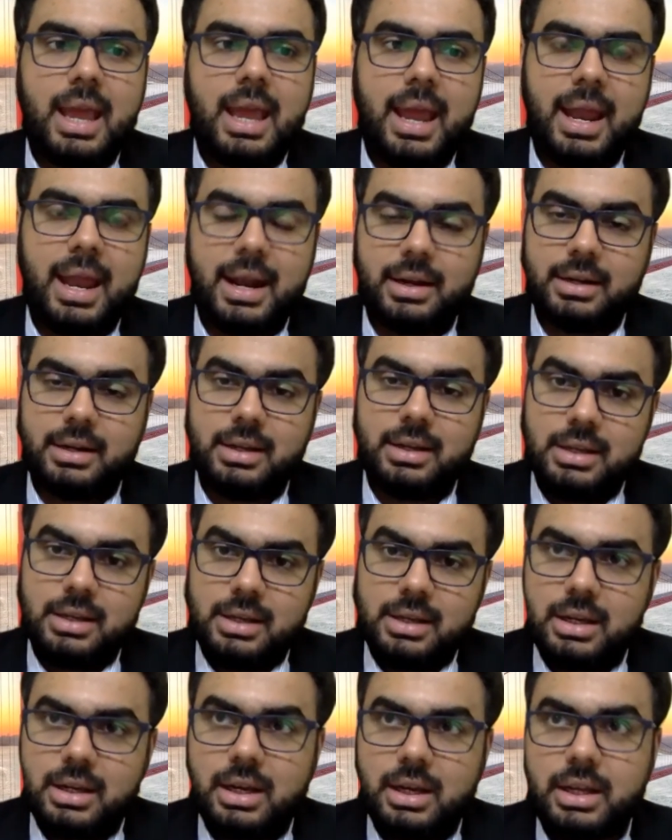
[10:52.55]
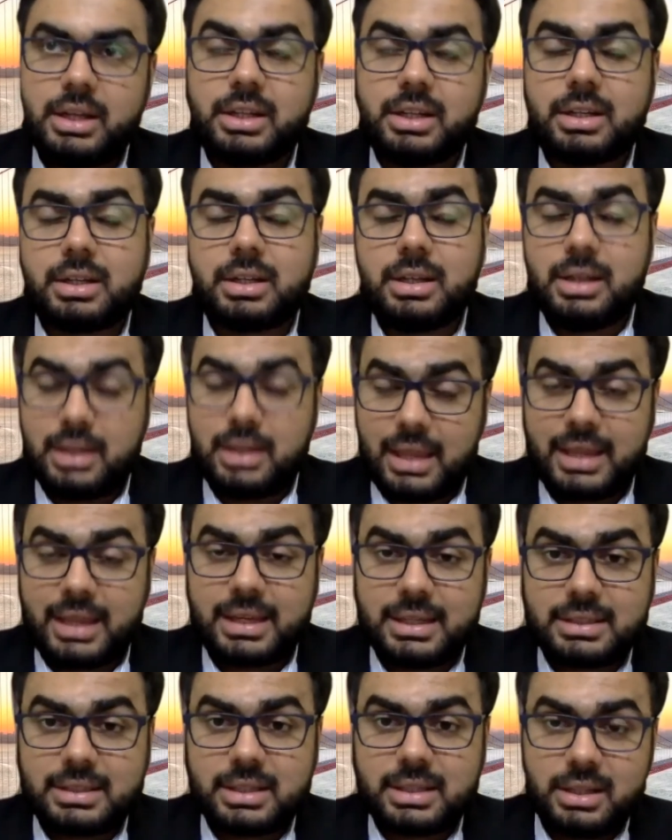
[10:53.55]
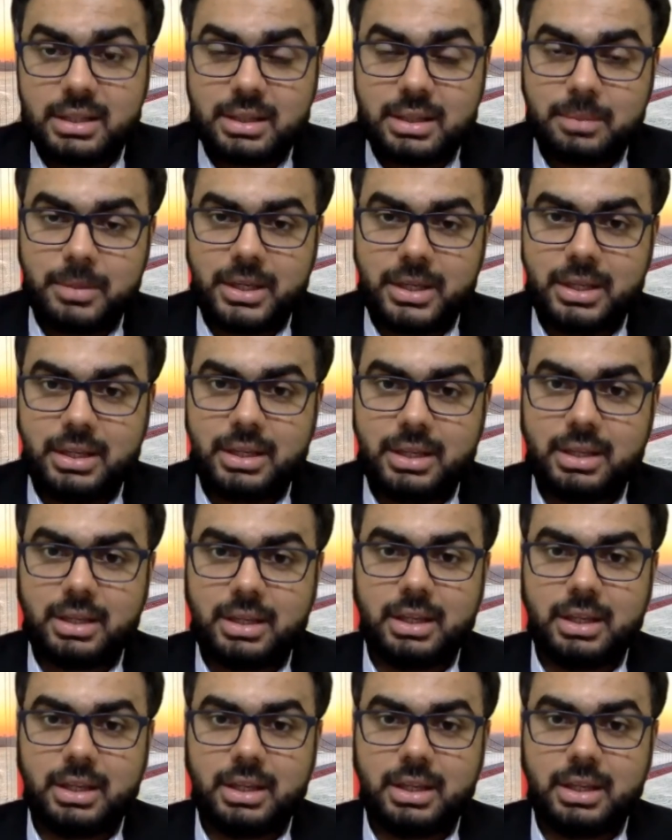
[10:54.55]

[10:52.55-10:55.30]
And it, like I said in the beginning,